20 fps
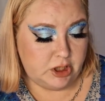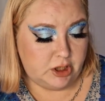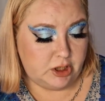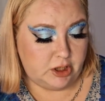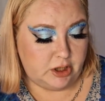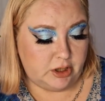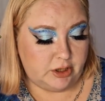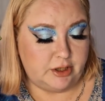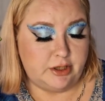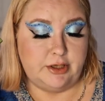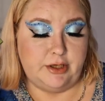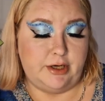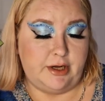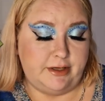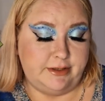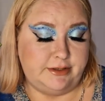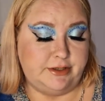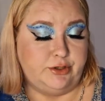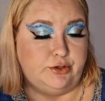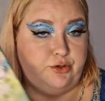
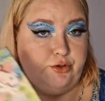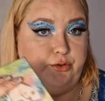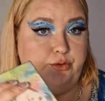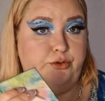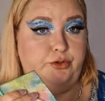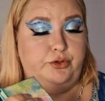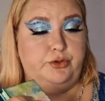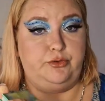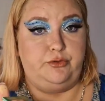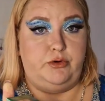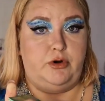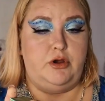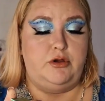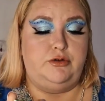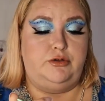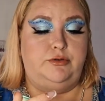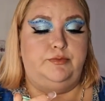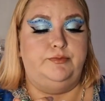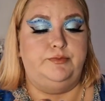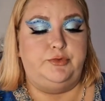92
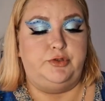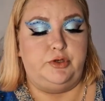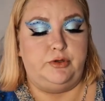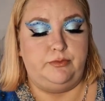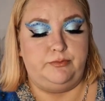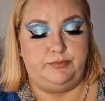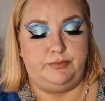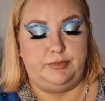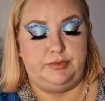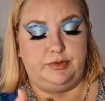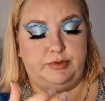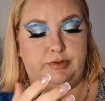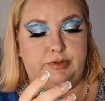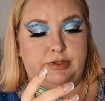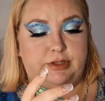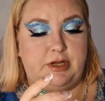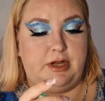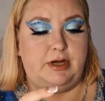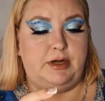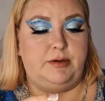euros, so
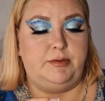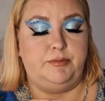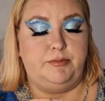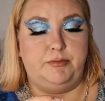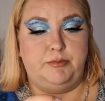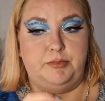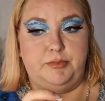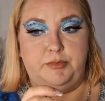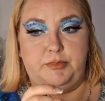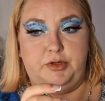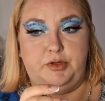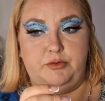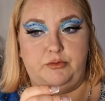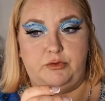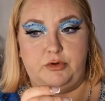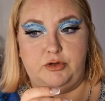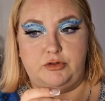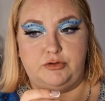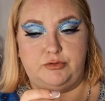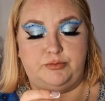10
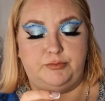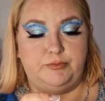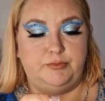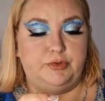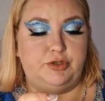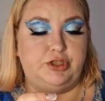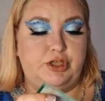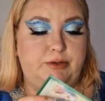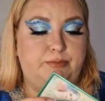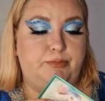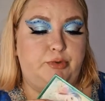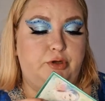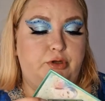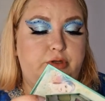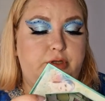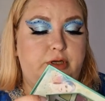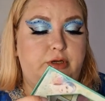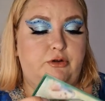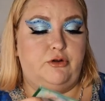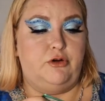euros cheaper
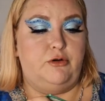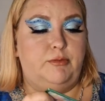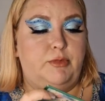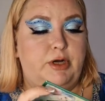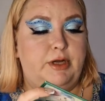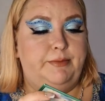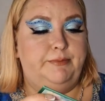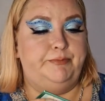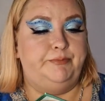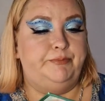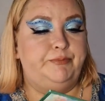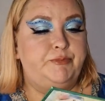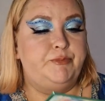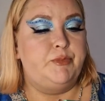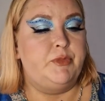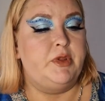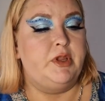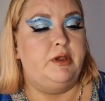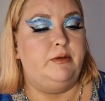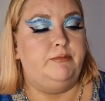than normally.
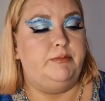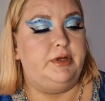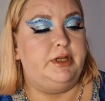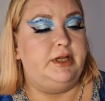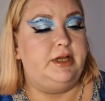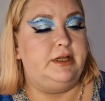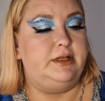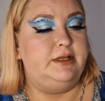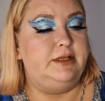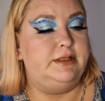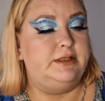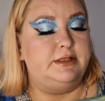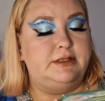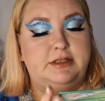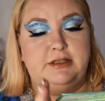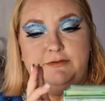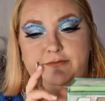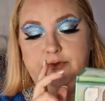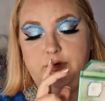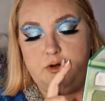But yeah, this is
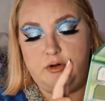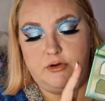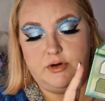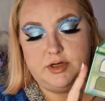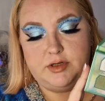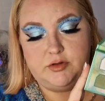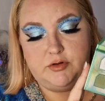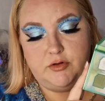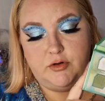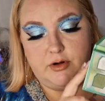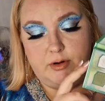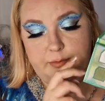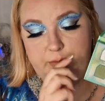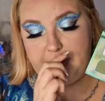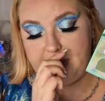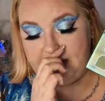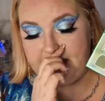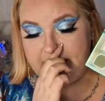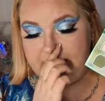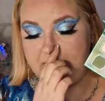the Flora Story
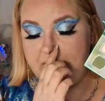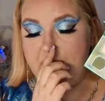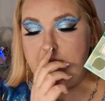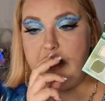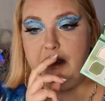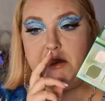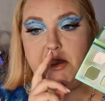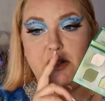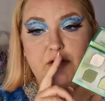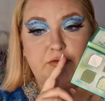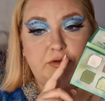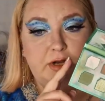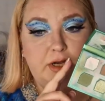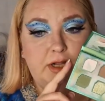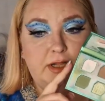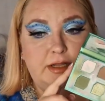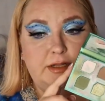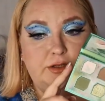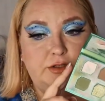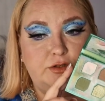palette. I
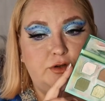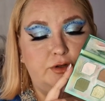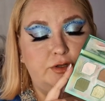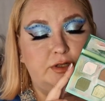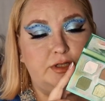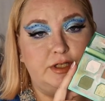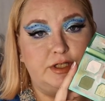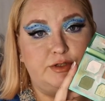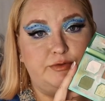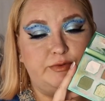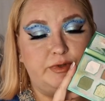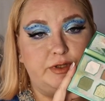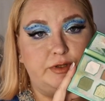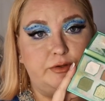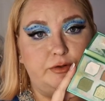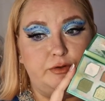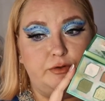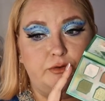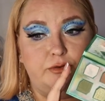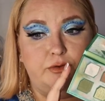really enjoyed this one
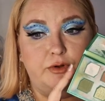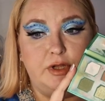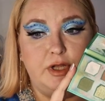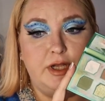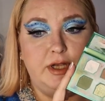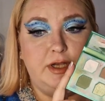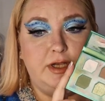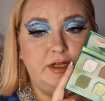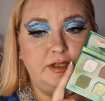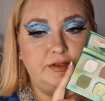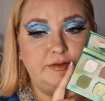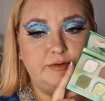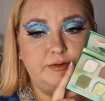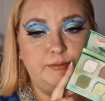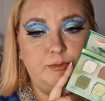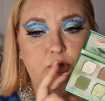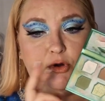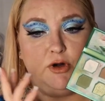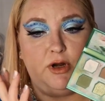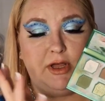too. It's
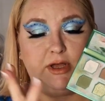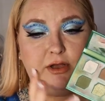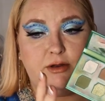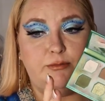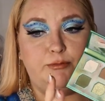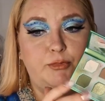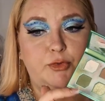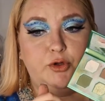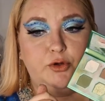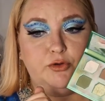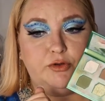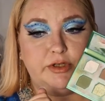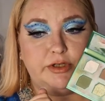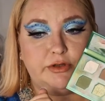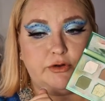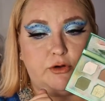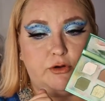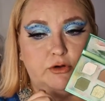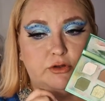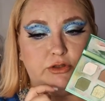more like a
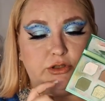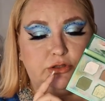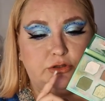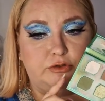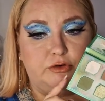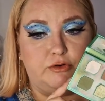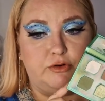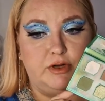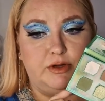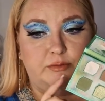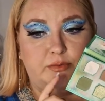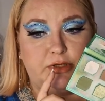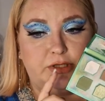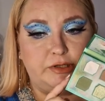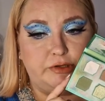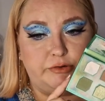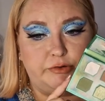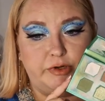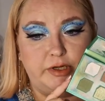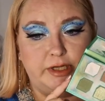muted color story
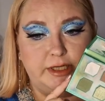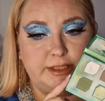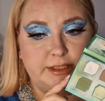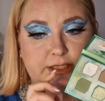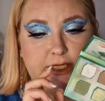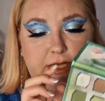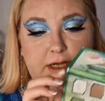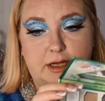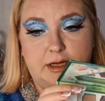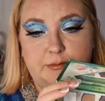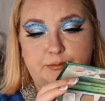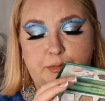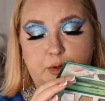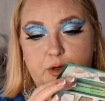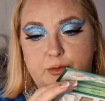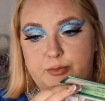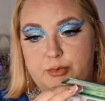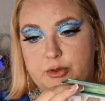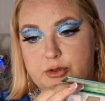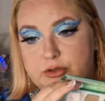with greens and
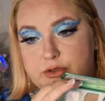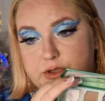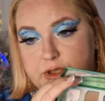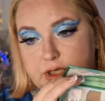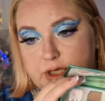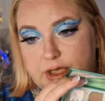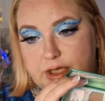purples.